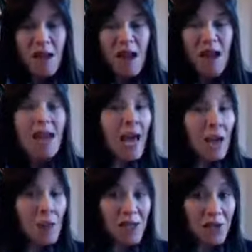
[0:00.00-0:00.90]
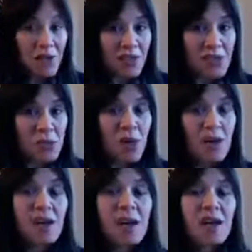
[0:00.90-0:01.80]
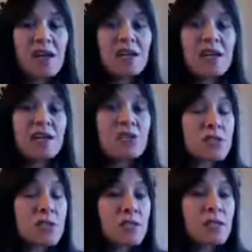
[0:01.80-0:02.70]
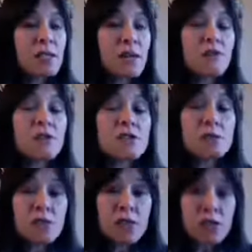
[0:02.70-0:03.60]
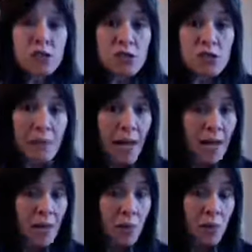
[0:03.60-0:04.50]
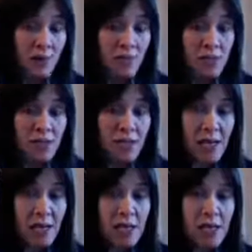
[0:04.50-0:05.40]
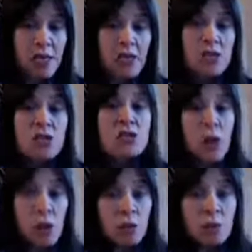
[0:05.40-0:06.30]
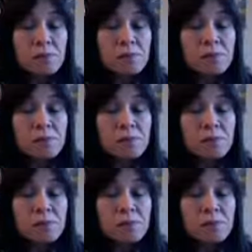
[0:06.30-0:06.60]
And how do I know this? Well, interestingly enough, there's some research to back up what I've just said. So,